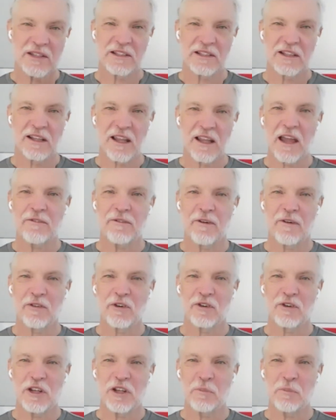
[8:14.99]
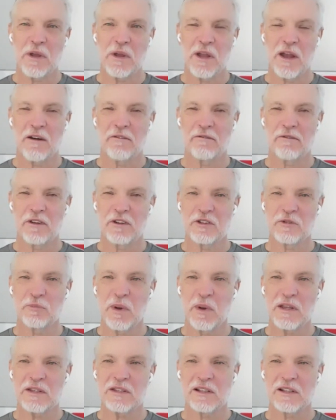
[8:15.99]
the life of your DPF is
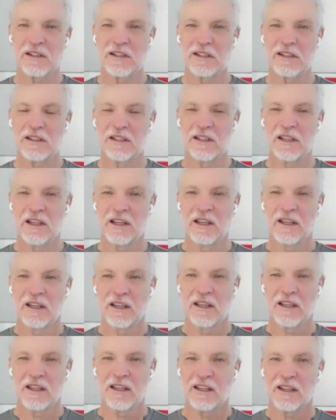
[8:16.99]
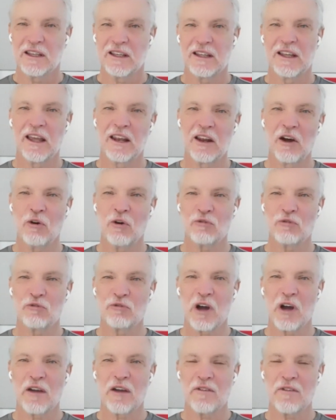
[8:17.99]
basically get out and
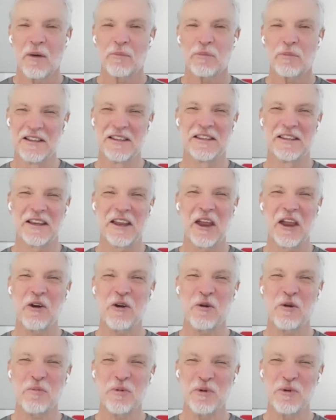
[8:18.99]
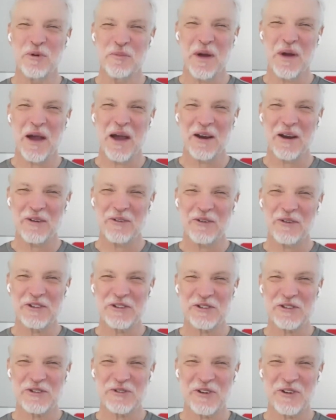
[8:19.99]
drive up to the Caribou and back once
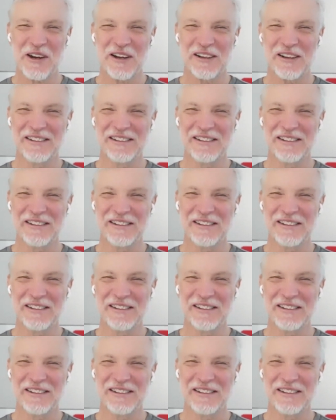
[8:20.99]
in a while.